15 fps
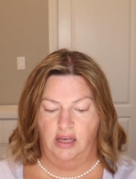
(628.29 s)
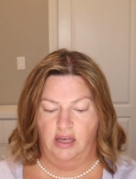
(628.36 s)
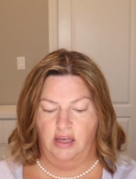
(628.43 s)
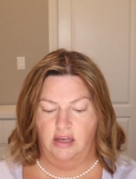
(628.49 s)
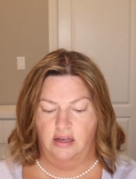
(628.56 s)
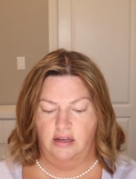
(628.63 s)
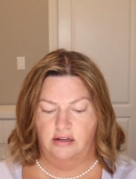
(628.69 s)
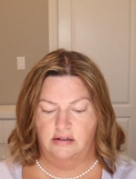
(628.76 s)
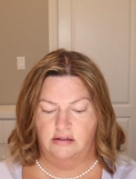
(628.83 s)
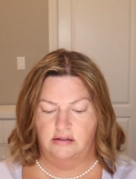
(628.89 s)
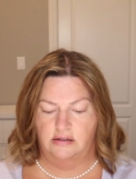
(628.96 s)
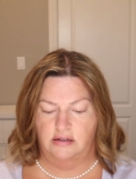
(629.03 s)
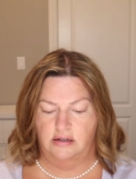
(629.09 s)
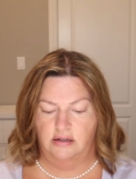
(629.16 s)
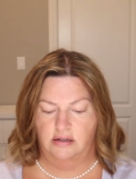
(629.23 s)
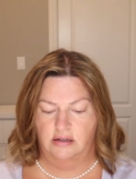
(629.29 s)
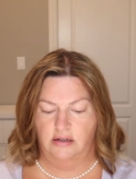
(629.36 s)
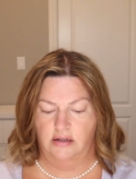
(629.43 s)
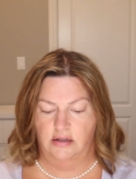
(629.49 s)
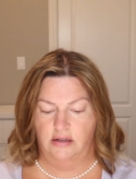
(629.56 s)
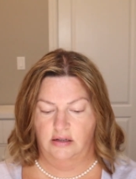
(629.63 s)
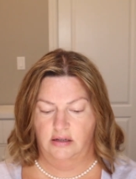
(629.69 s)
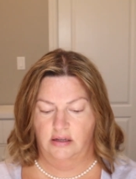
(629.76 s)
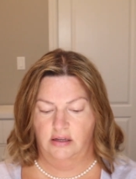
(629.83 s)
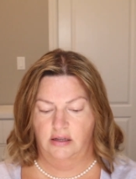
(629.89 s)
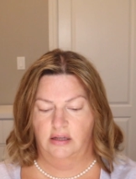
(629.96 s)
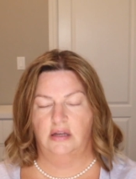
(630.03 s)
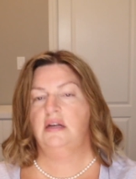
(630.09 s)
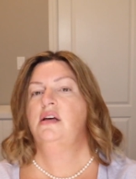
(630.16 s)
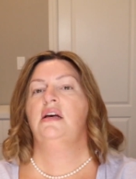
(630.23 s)
And
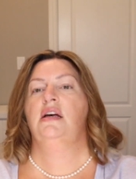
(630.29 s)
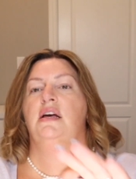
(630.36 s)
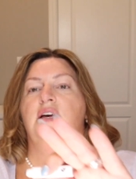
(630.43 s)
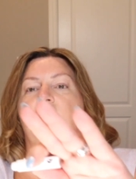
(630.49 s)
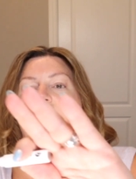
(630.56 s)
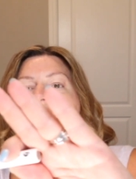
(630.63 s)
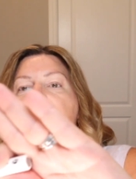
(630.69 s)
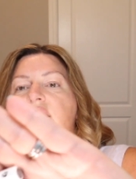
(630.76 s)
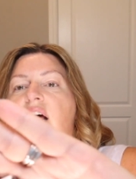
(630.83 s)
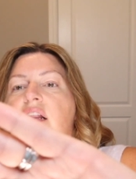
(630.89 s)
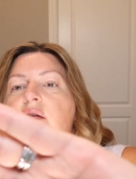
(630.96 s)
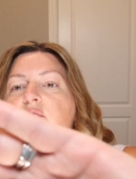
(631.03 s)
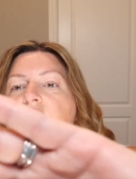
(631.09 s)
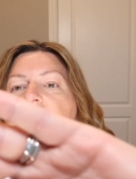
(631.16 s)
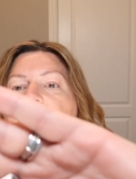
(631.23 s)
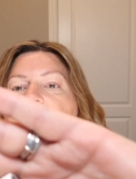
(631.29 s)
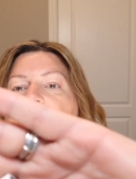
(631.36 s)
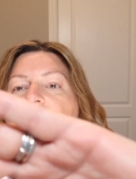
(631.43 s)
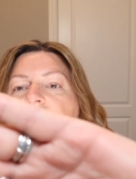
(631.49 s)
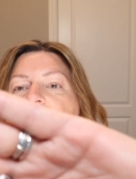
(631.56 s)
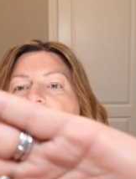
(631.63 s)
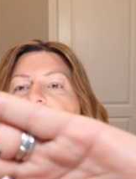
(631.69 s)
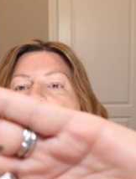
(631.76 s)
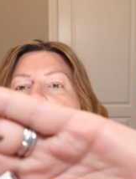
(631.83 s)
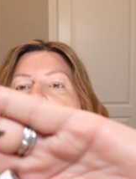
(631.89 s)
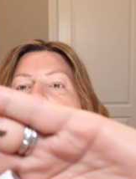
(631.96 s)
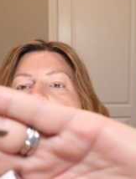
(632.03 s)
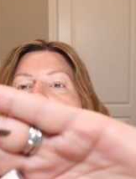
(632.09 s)
this is how the brush looks.